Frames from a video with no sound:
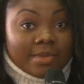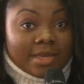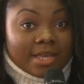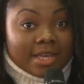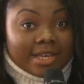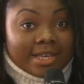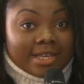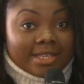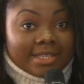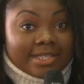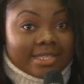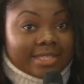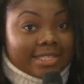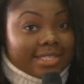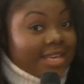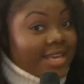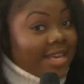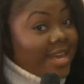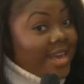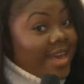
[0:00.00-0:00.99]
because
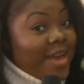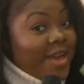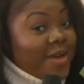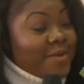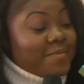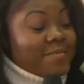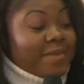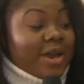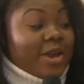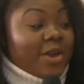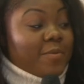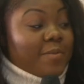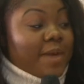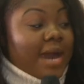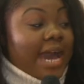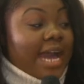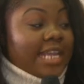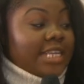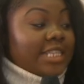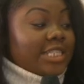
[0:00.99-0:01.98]
my oh my,
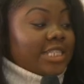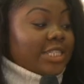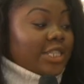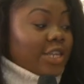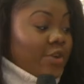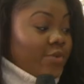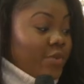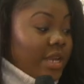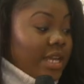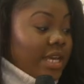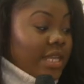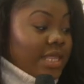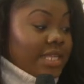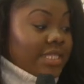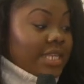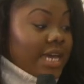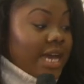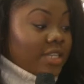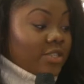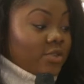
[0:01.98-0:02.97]
I need to start reading this
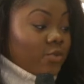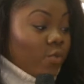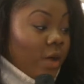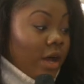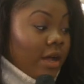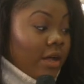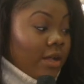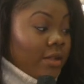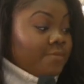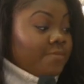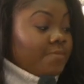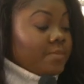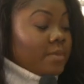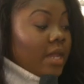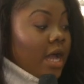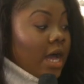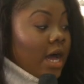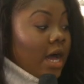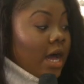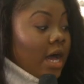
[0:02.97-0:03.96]
as well.
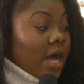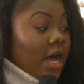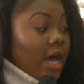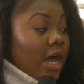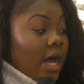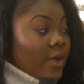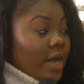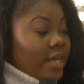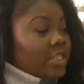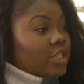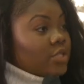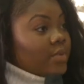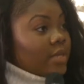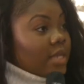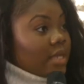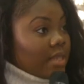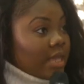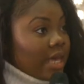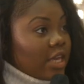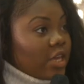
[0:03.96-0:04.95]
So I just want to
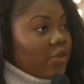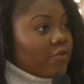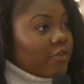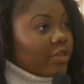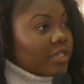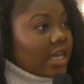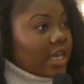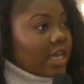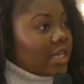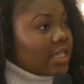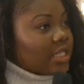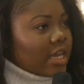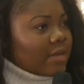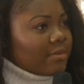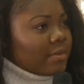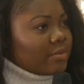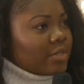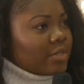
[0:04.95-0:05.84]
thank you for taking time and